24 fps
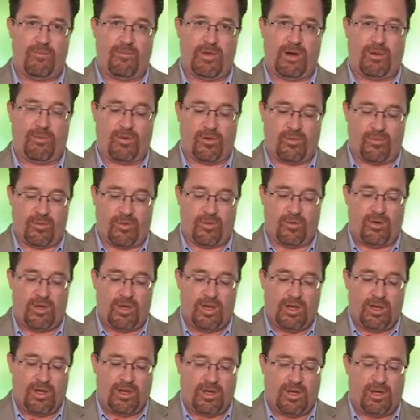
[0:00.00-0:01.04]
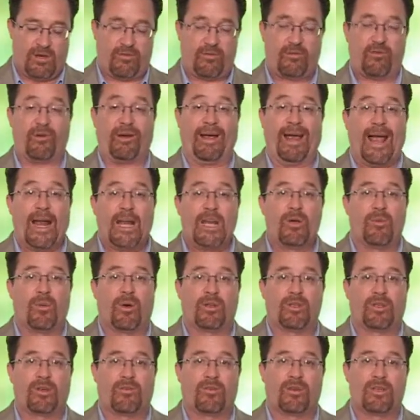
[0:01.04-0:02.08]
a memorable gift for
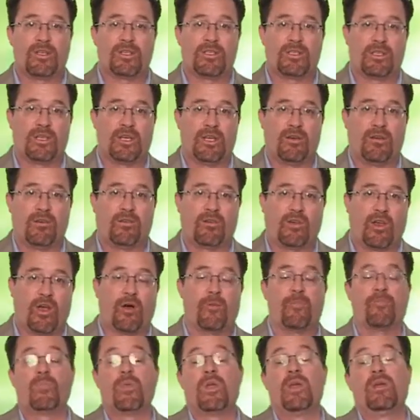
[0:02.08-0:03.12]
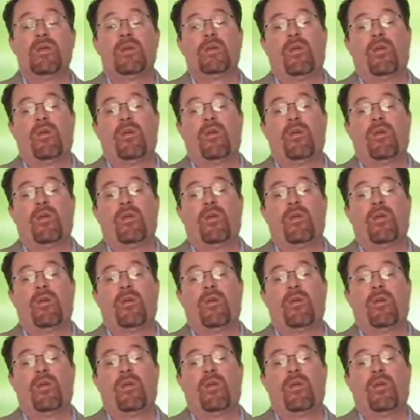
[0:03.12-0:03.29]
anyone to receive. So.